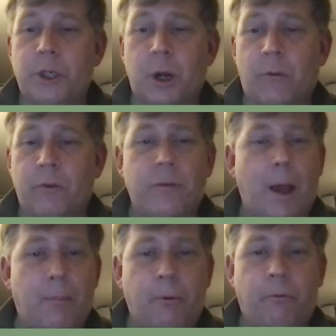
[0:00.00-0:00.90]
if you've
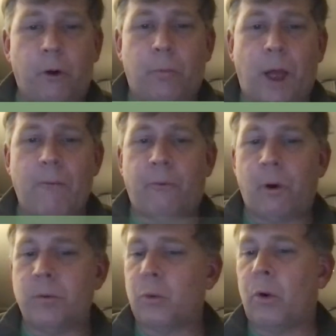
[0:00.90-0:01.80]
got preferred
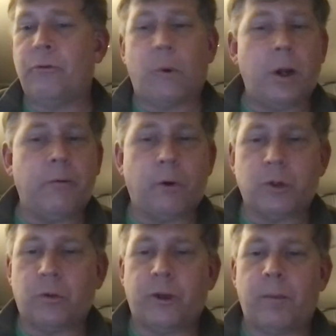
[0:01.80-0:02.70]
platforms, Roll20,
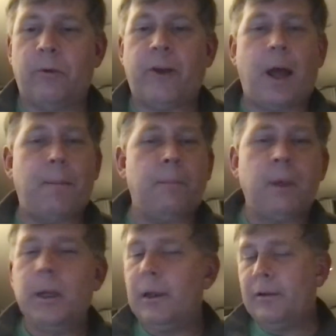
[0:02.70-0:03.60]
Virtual Tabletop
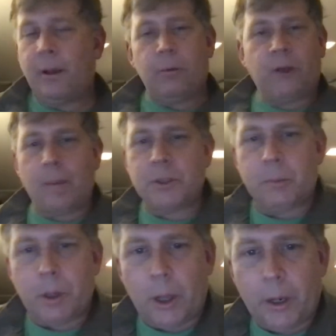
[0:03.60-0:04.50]

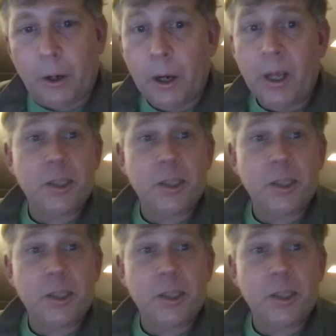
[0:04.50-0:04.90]
Simulator.